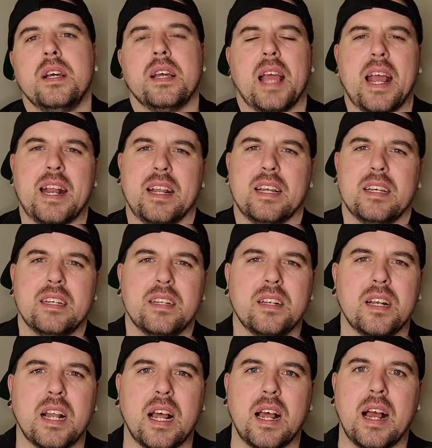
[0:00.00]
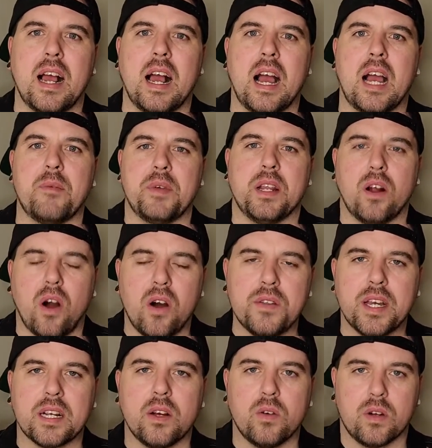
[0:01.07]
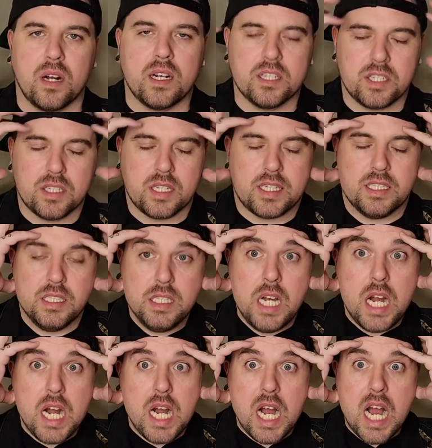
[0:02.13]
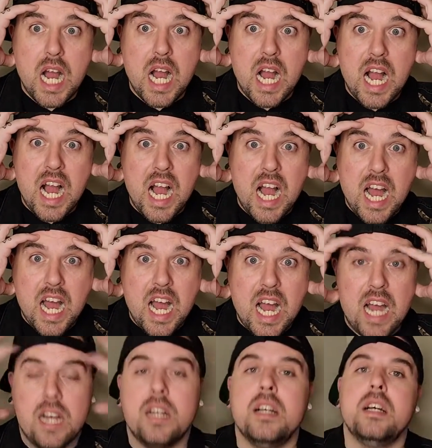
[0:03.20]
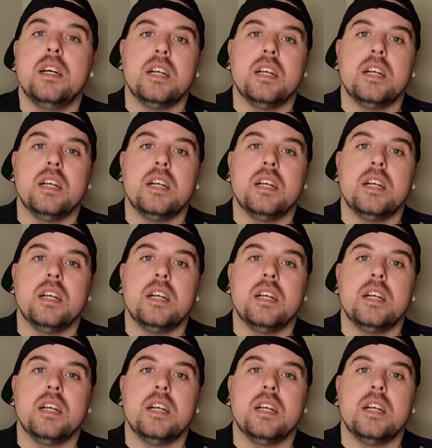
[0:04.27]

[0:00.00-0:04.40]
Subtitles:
And I mean, all that going on is just like, ah!